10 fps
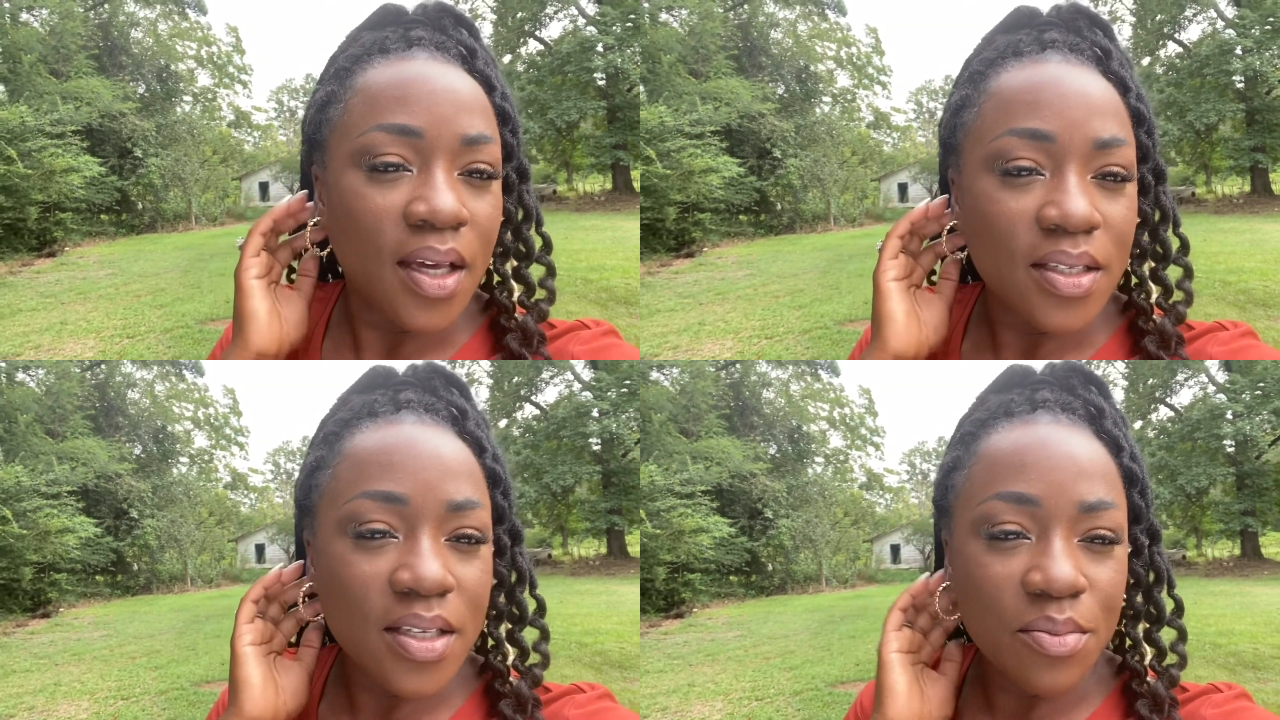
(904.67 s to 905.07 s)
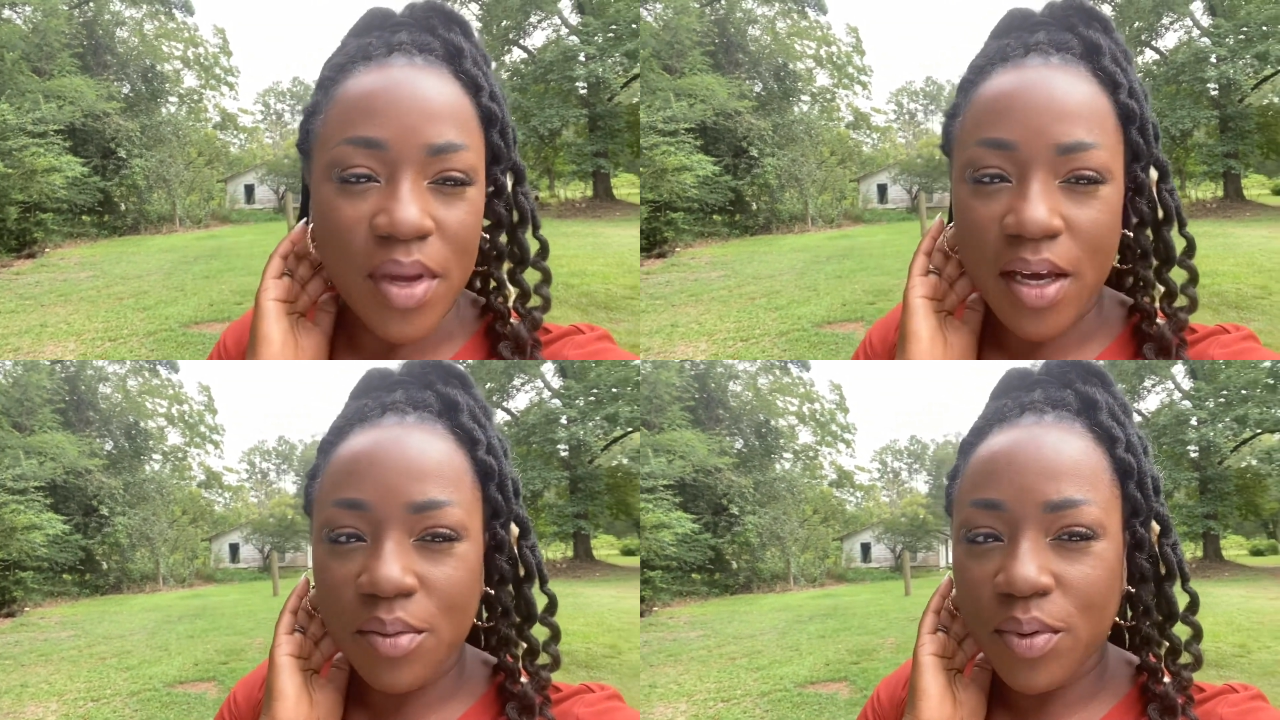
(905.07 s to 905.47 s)
some
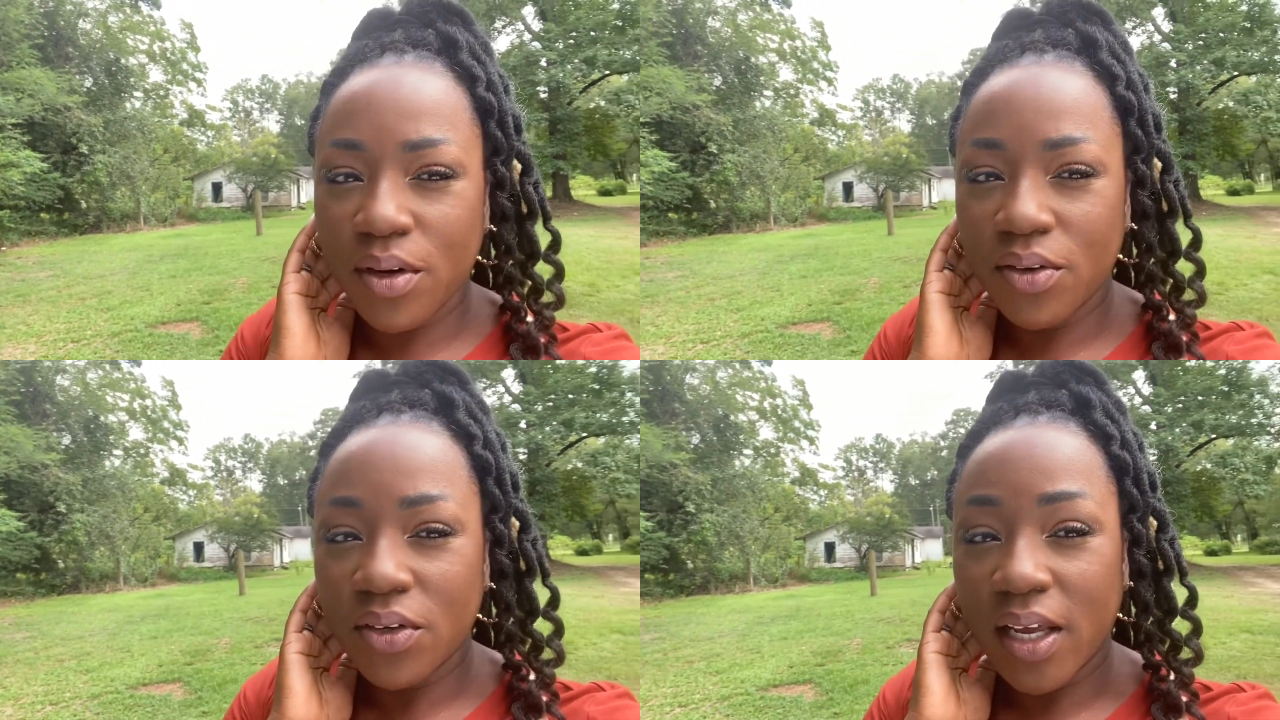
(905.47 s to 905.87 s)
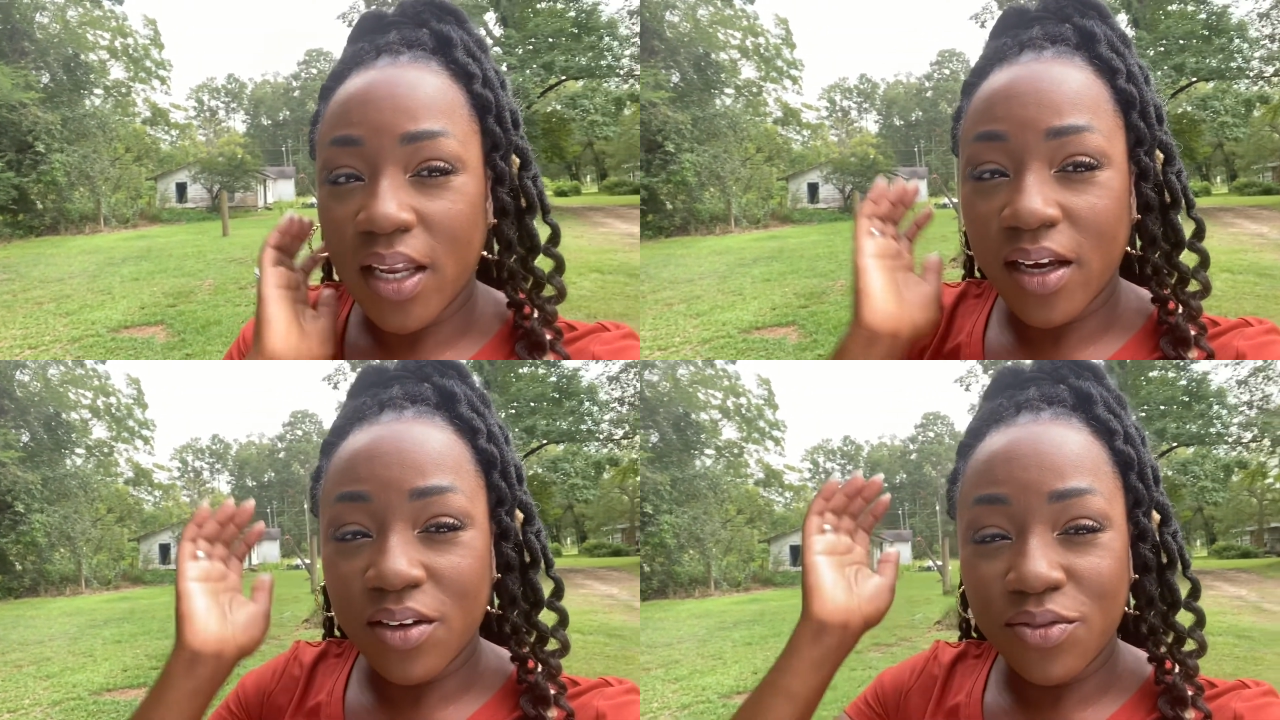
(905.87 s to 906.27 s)
makeup on, not
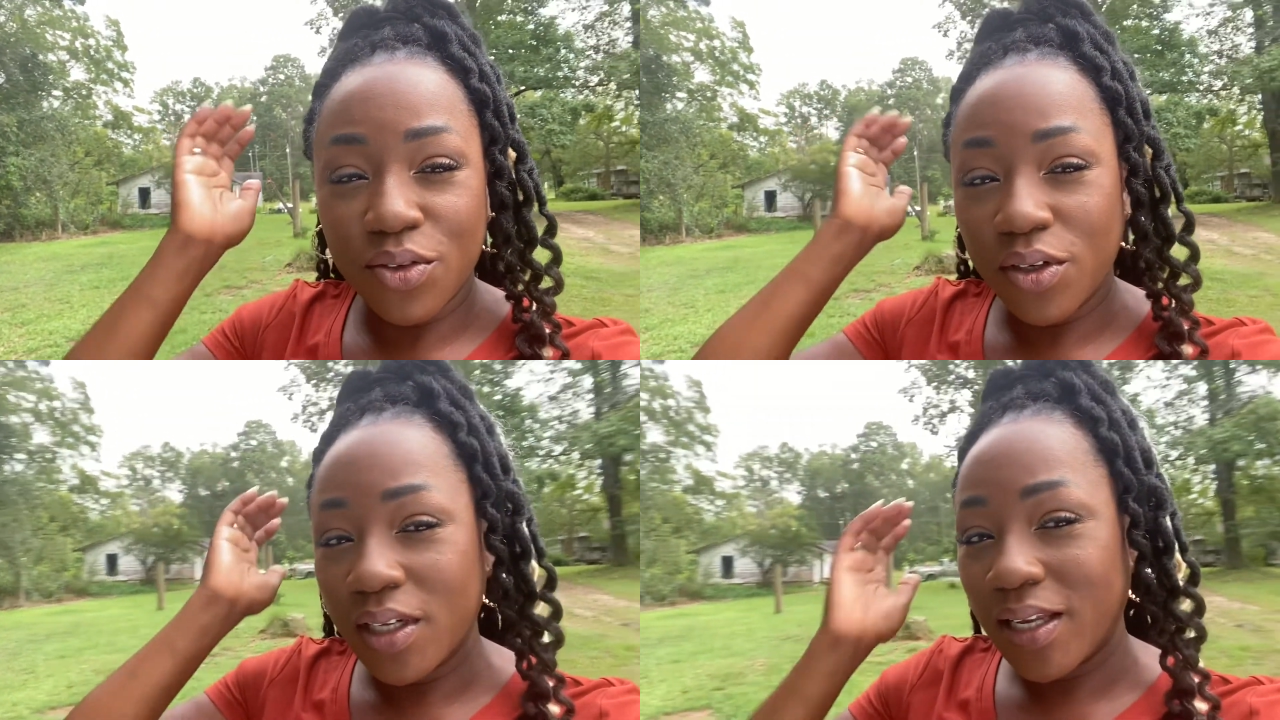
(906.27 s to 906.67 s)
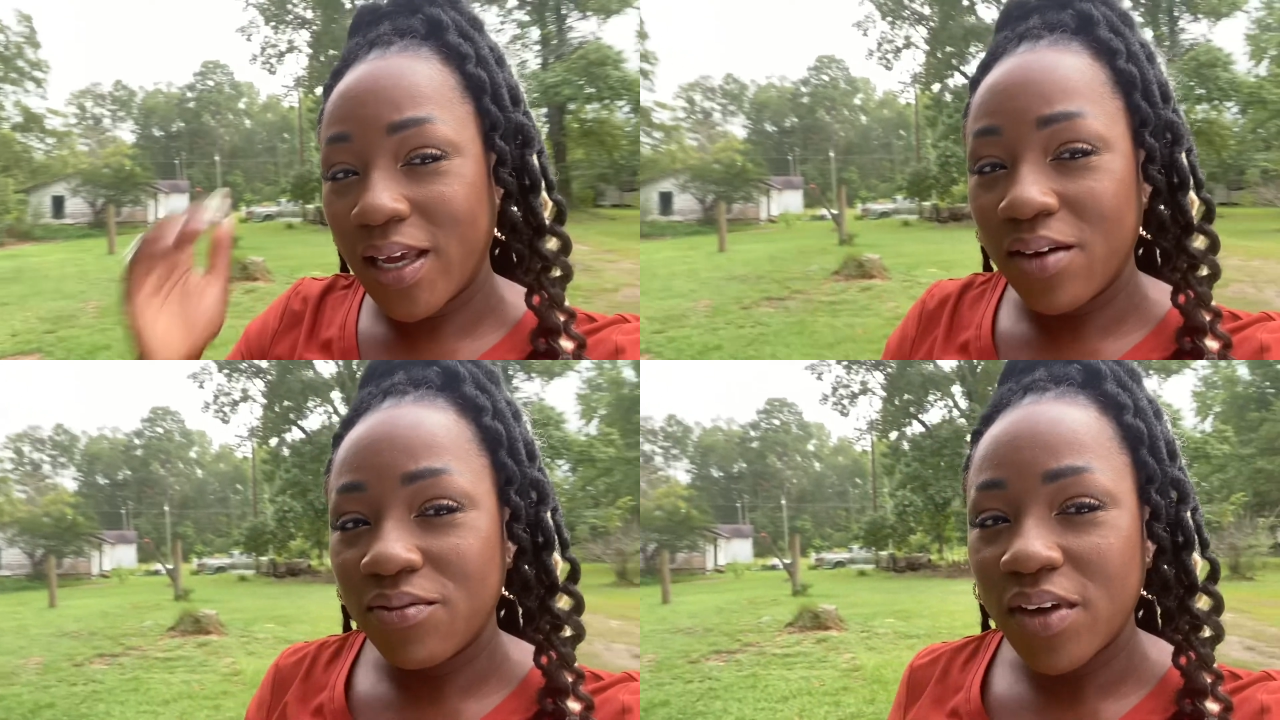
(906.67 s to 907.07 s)
like a full
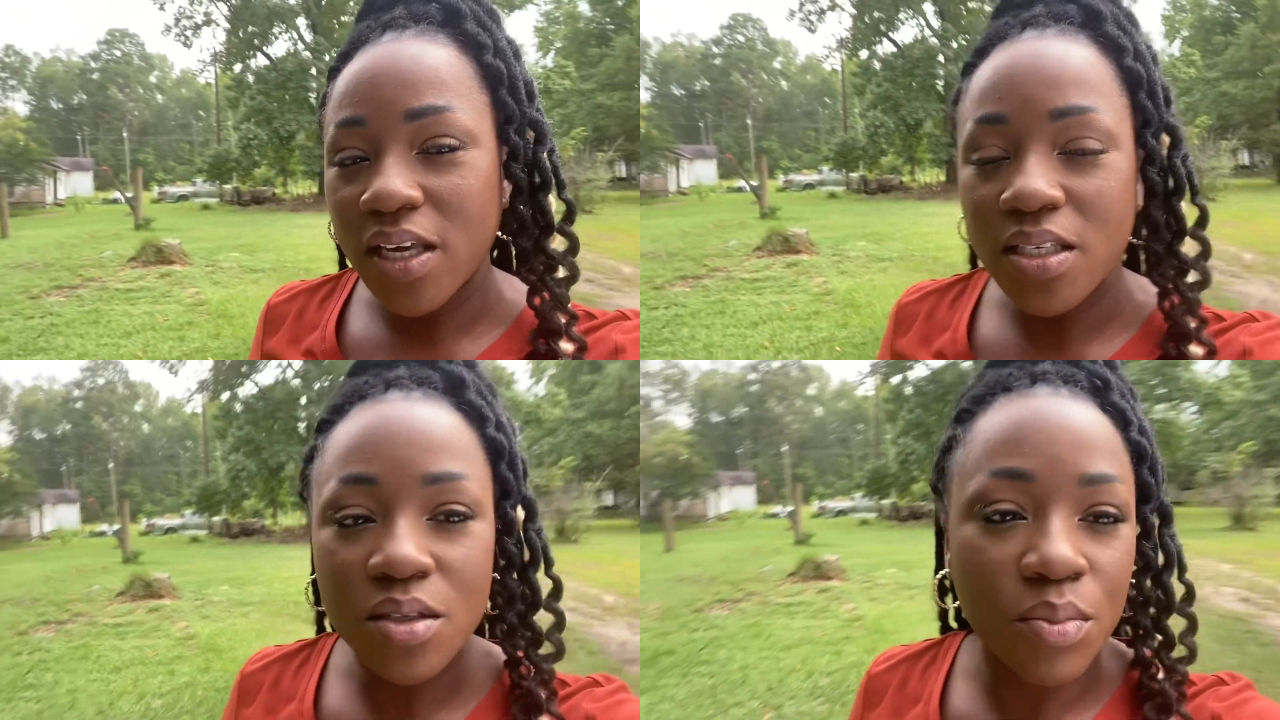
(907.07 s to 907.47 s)
glam face,